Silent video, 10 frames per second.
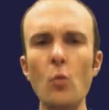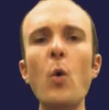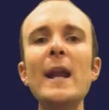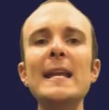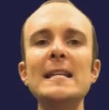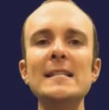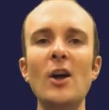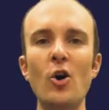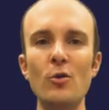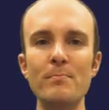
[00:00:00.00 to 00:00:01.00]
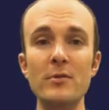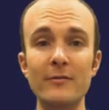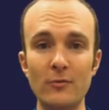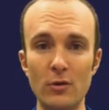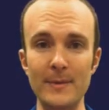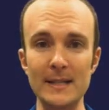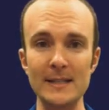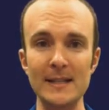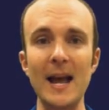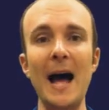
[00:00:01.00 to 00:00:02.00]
What is home performance?